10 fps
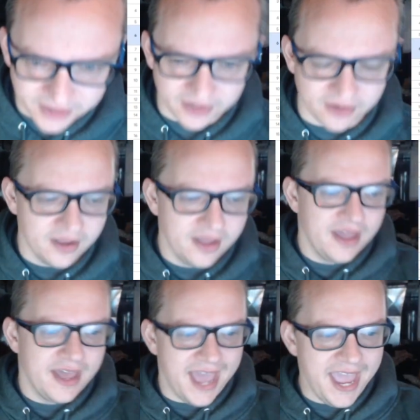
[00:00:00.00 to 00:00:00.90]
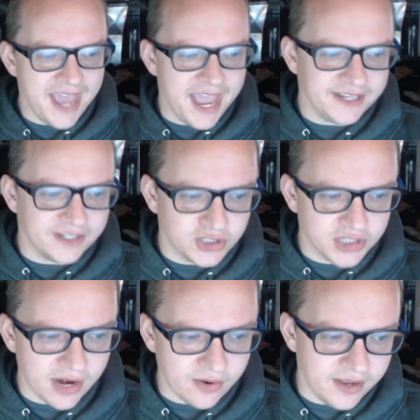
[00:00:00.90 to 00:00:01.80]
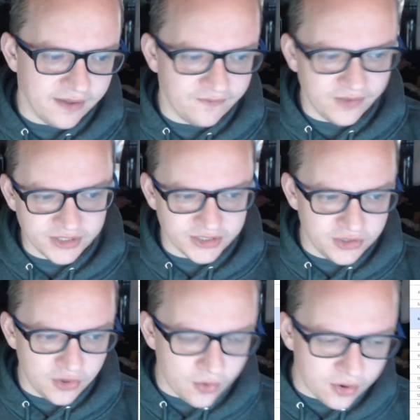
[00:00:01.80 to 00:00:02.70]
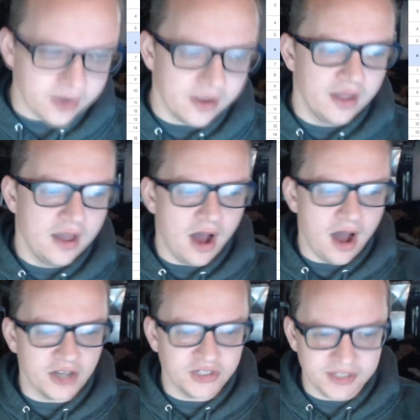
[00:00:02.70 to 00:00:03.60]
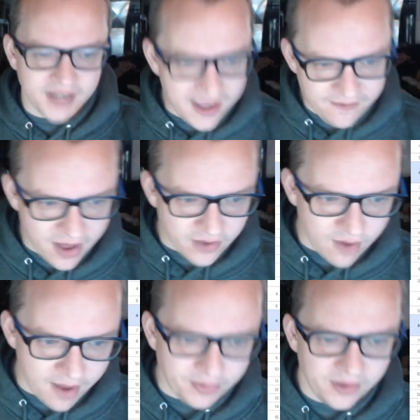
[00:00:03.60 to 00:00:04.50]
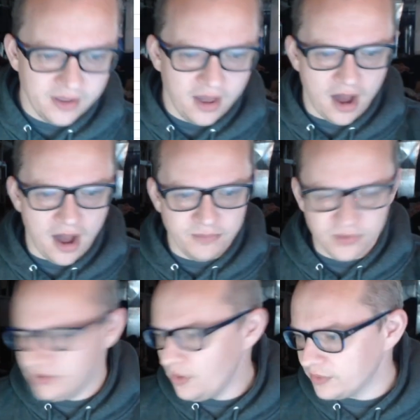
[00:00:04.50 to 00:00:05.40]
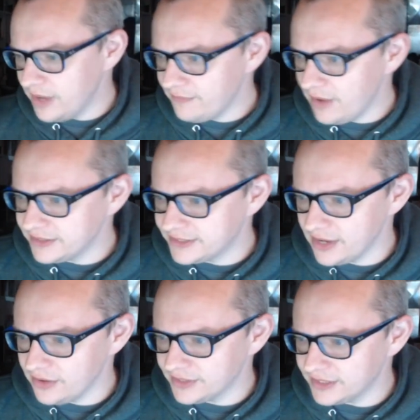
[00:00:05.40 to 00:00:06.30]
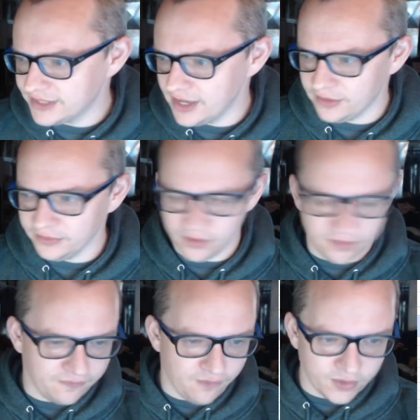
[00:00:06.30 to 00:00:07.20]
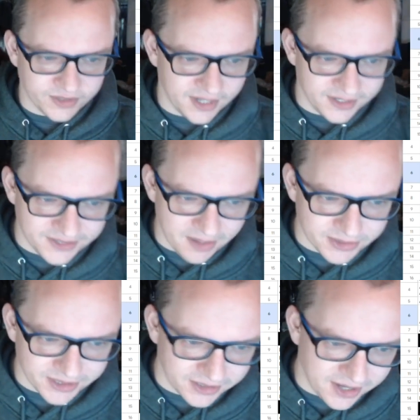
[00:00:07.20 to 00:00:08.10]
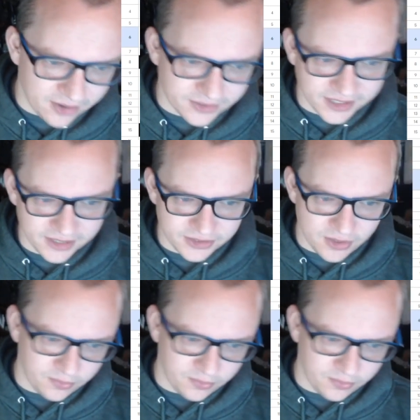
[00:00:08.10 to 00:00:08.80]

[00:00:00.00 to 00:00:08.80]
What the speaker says: here. A8 is Sherry Villasenor. She's an Avon rep. You know what Avon sells. They sell, they're focusing on summer skincare, skin so